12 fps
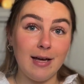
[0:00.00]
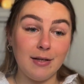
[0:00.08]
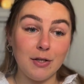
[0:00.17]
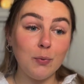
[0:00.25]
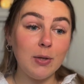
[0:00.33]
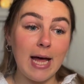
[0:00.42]

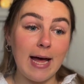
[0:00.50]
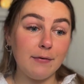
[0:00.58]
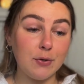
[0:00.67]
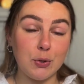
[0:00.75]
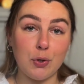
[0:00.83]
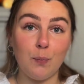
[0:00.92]
you will have
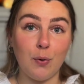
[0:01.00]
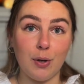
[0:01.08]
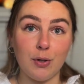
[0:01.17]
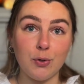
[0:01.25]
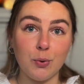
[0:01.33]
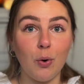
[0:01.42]

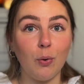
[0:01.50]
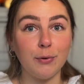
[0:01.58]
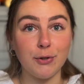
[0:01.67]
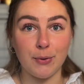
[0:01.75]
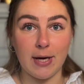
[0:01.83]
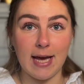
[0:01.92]
someone to hold
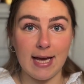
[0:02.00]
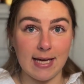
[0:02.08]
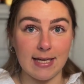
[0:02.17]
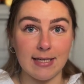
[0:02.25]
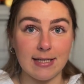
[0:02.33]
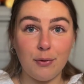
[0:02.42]
your
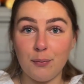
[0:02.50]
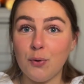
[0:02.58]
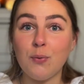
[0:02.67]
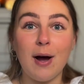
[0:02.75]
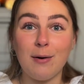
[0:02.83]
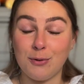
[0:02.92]
hand
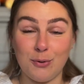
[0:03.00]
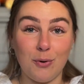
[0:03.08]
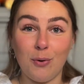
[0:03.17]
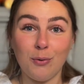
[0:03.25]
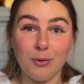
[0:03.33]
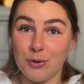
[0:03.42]
throughout your
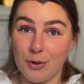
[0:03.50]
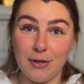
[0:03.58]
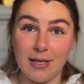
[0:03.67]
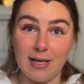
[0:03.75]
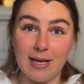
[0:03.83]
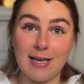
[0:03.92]
whole journey